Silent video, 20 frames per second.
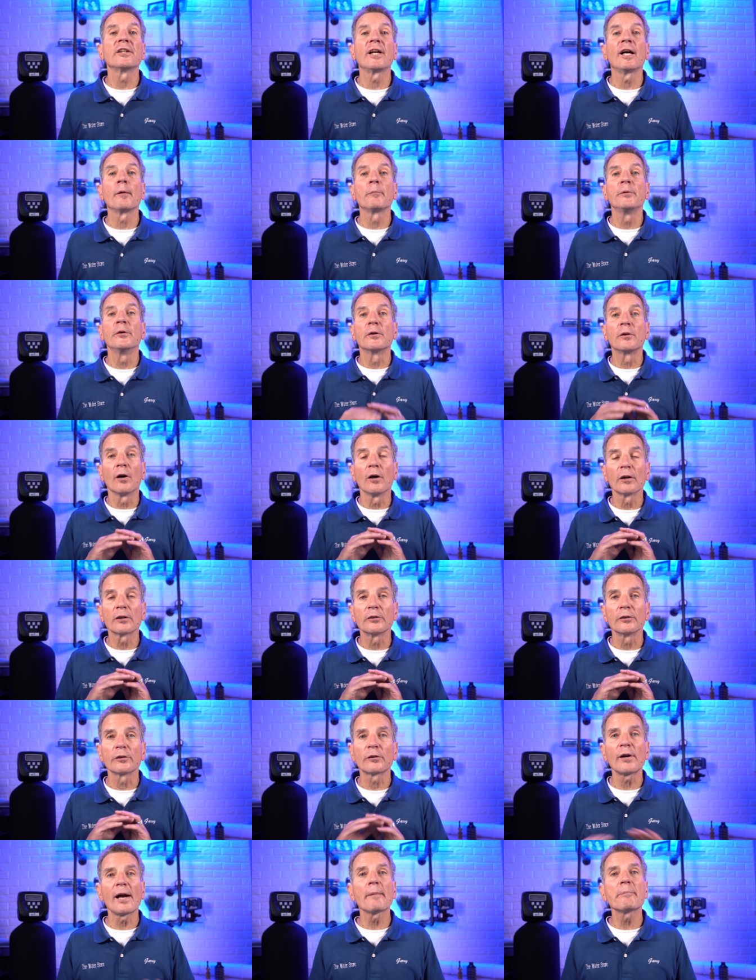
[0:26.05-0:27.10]
to help you
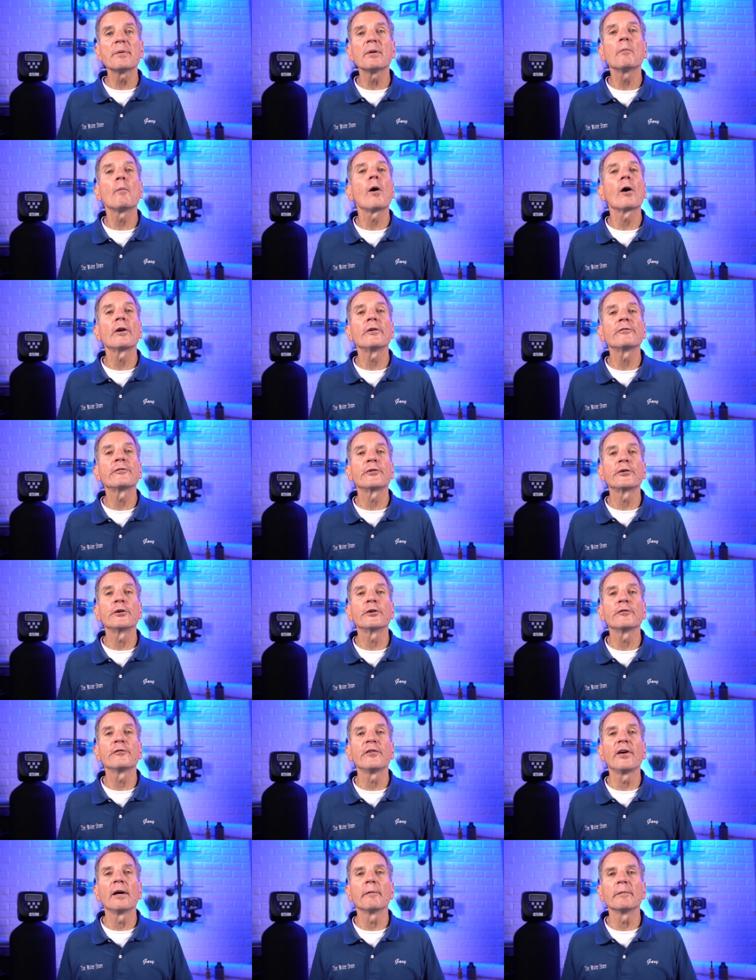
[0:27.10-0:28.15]
conquer crappy water for
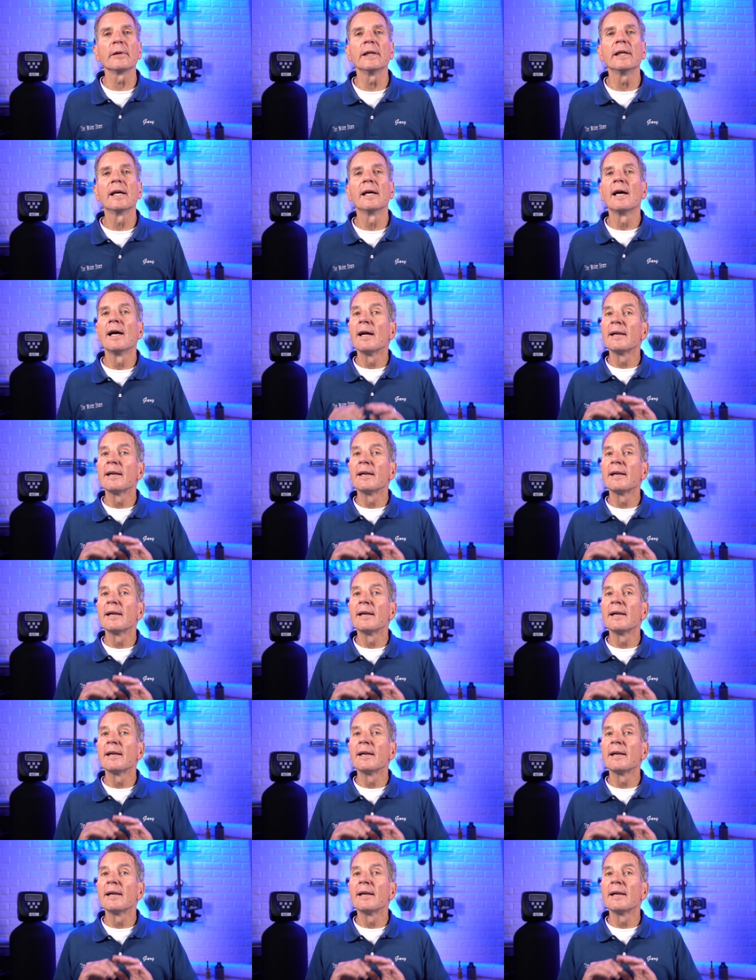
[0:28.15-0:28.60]
your family.